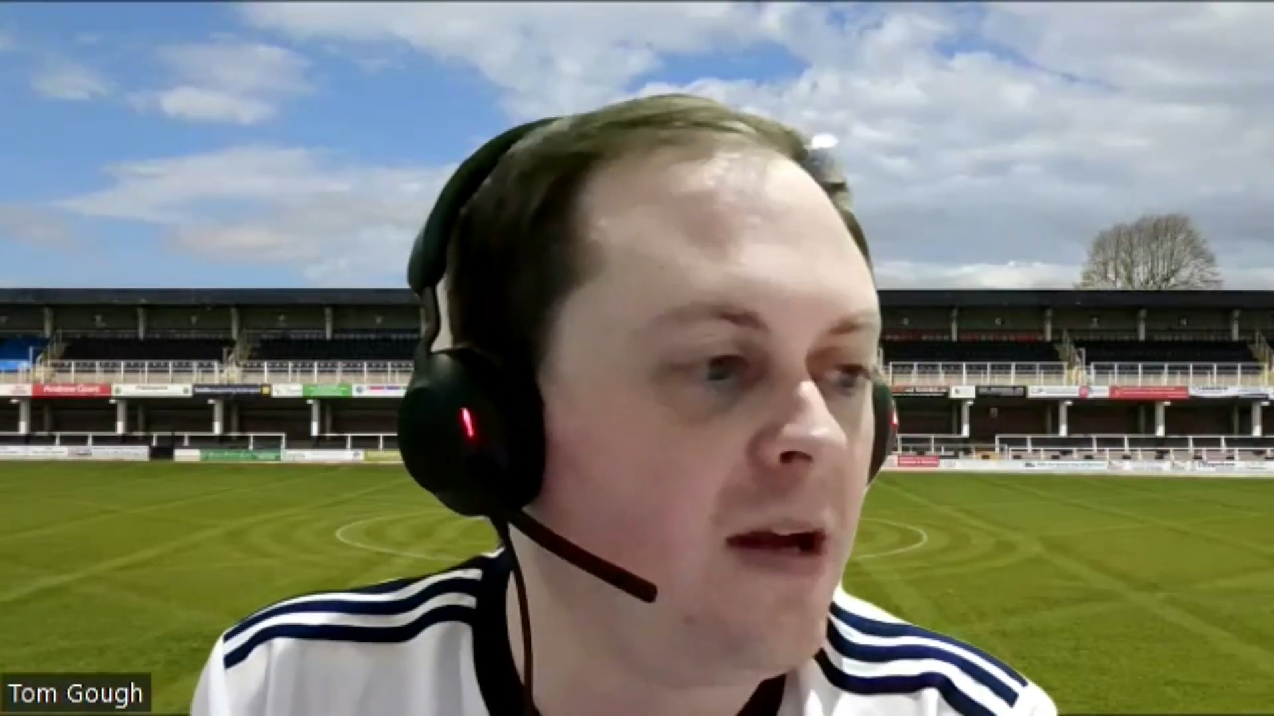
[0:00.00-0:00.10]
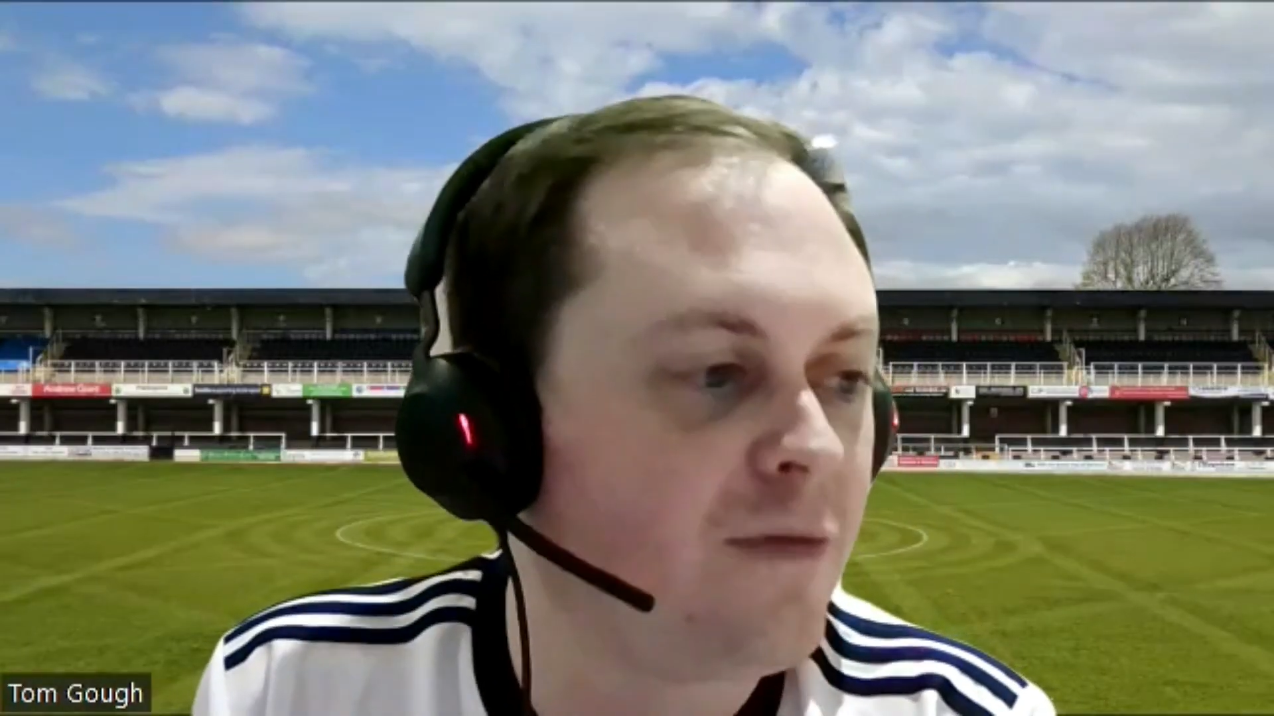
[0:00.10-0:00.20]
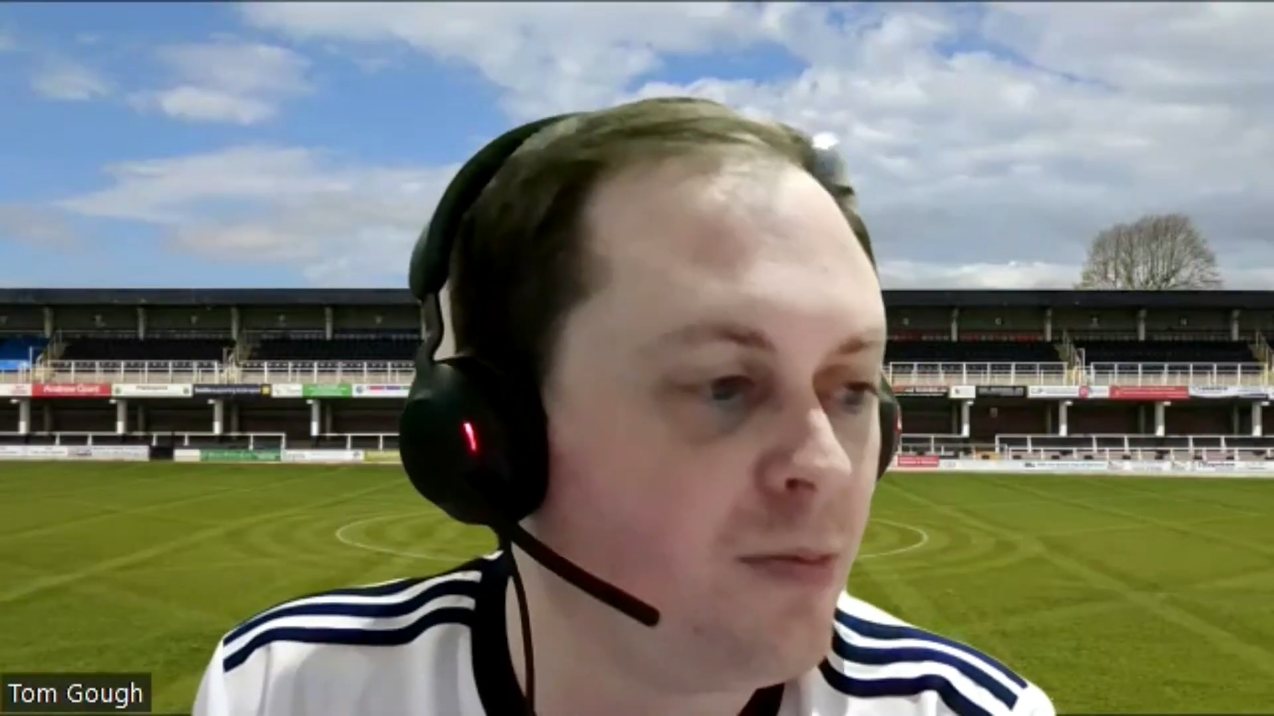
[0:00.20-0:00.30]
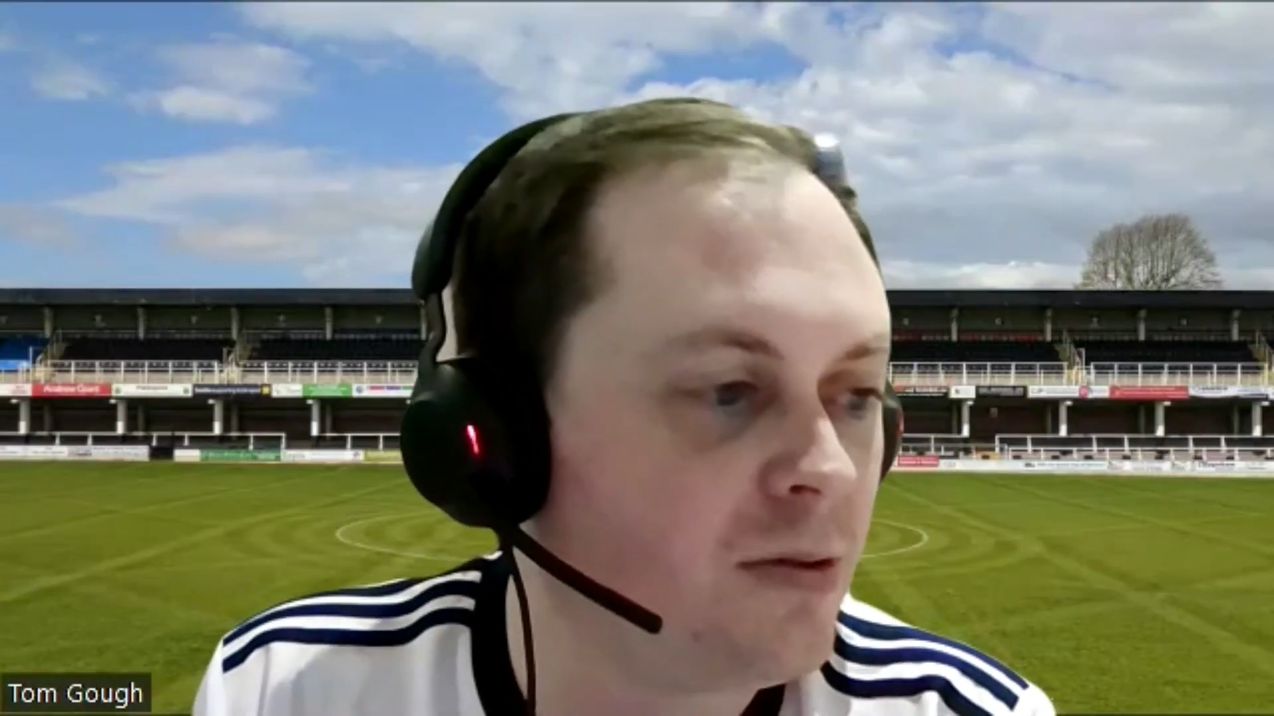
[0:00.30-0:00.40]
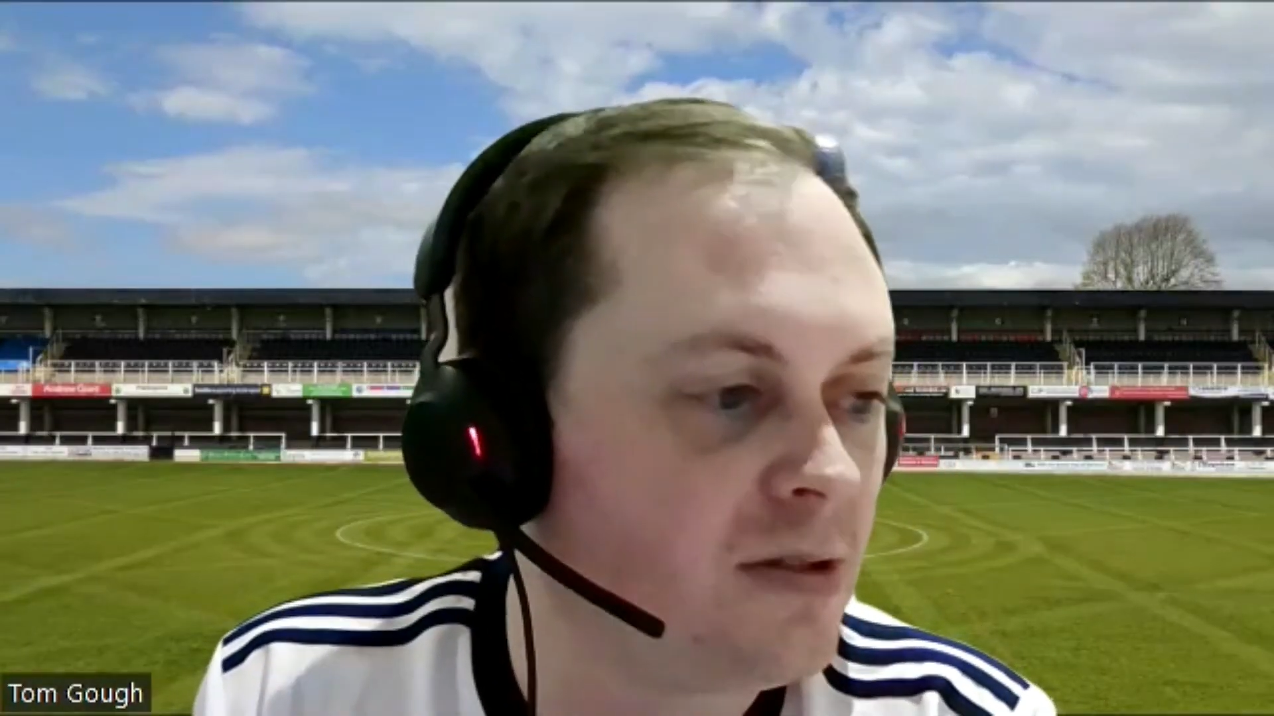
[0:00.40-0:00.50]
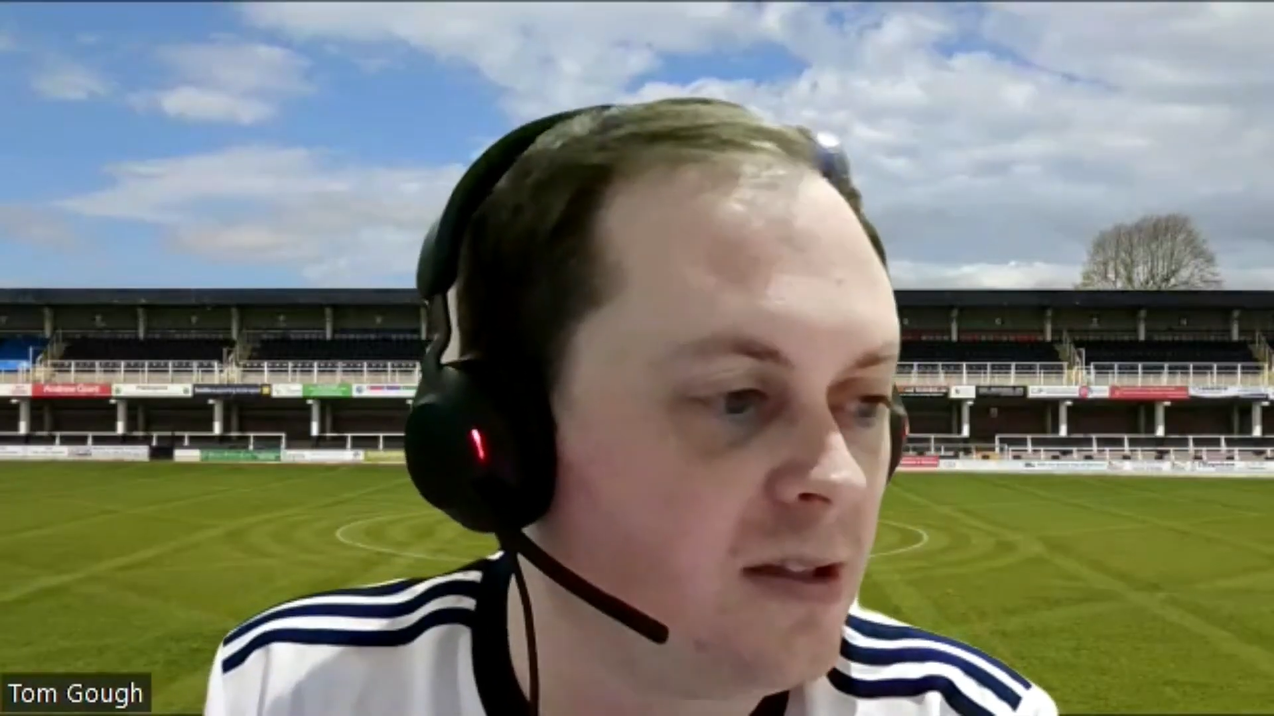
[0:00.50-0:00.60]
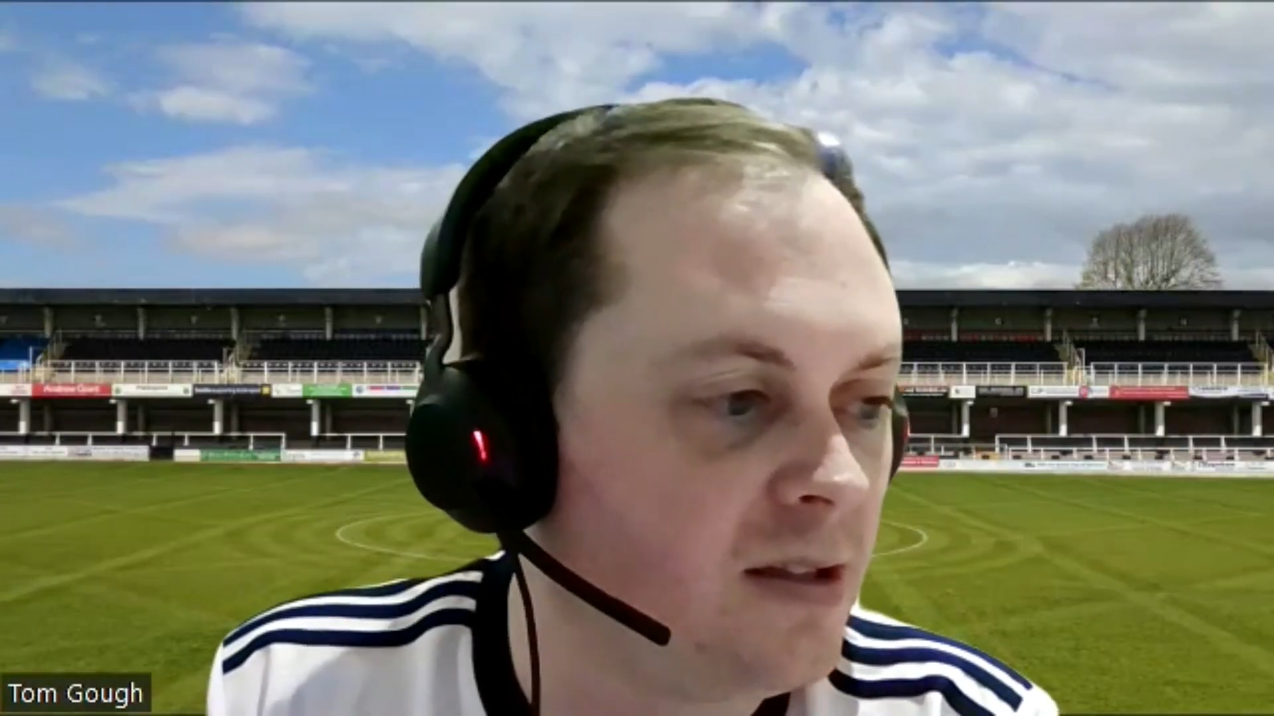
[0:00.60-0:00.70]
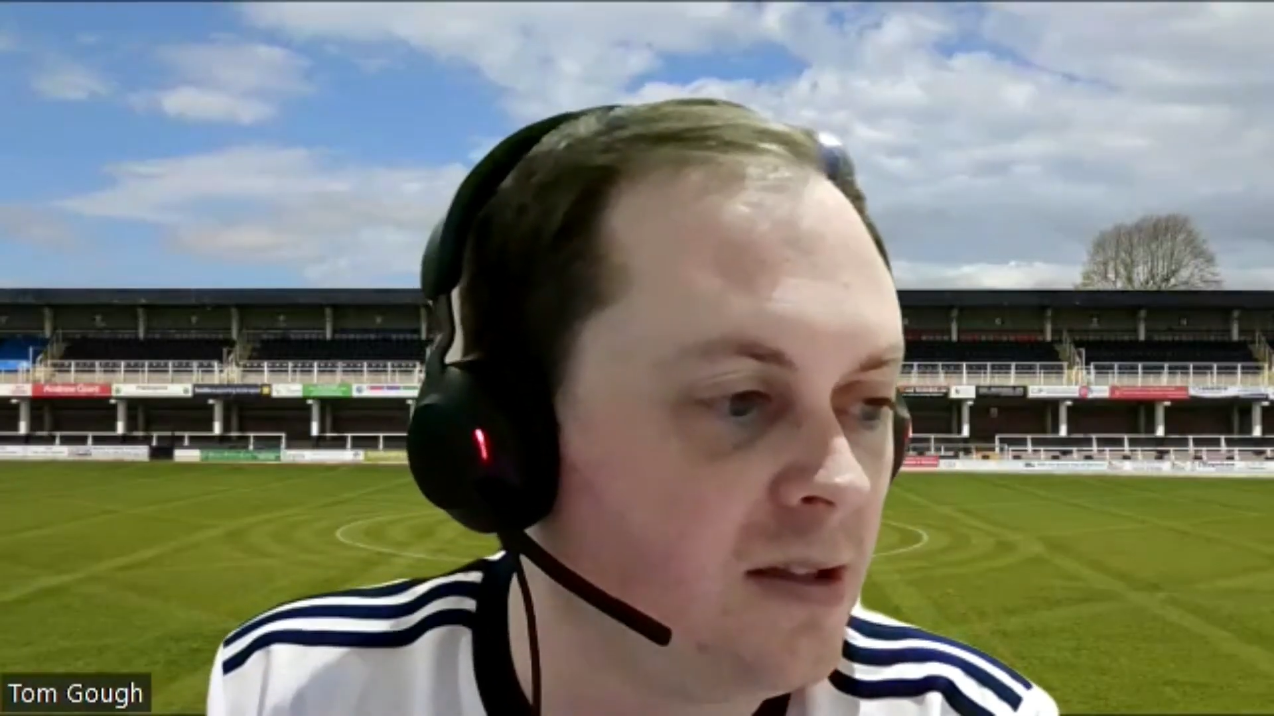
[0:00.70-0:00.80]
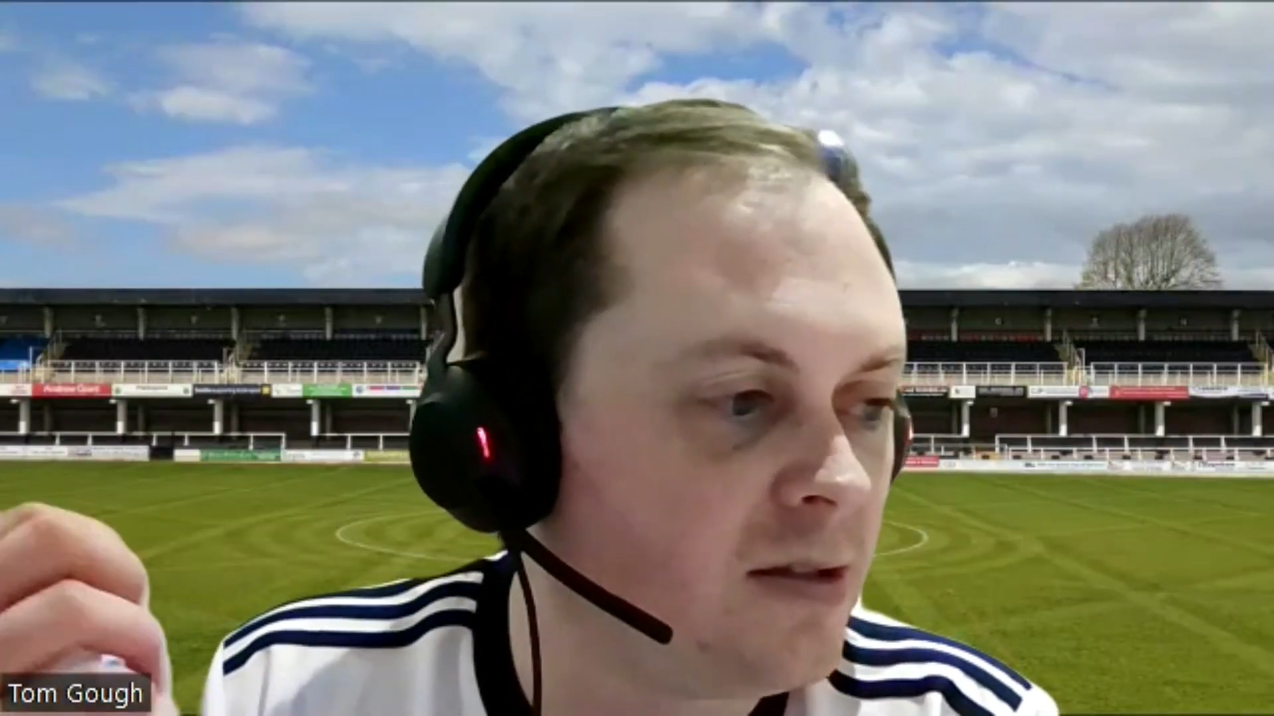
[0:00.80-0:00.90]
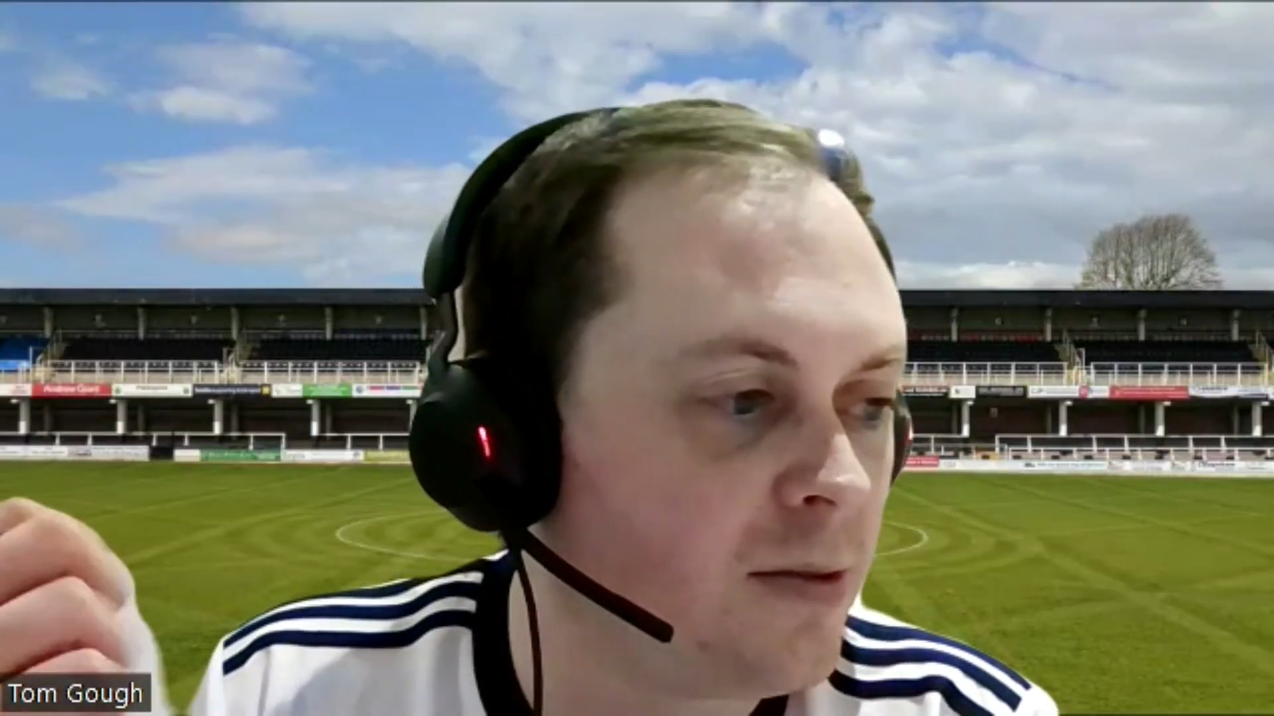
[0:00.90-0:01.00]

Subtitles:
everybody